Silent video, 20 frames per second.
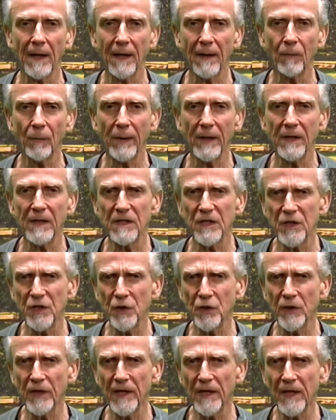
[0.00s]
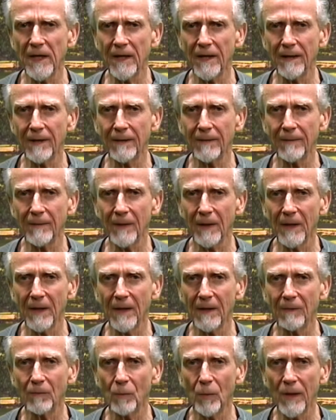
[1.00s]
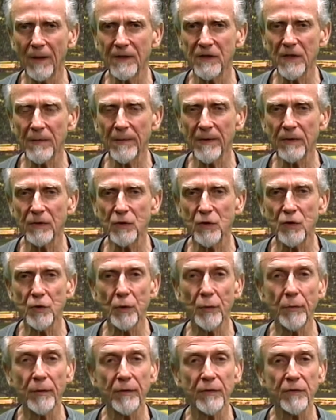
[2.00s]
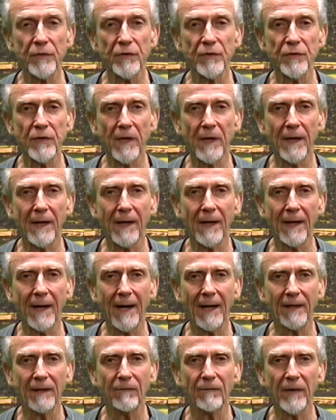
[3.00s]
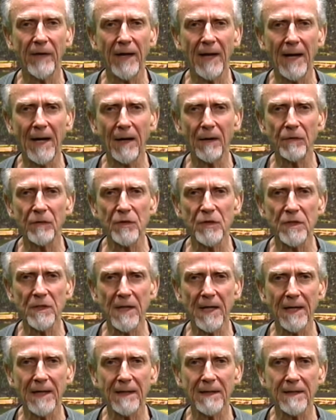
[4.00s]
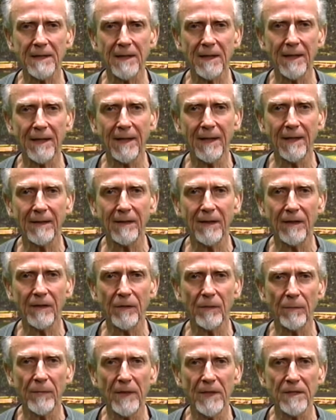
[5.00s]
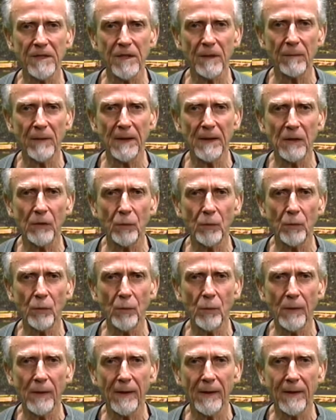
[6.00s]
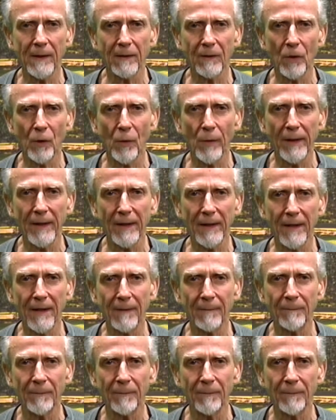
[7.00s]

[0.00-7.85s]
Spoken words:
We see some of the students at the very outset in their domestic milieu going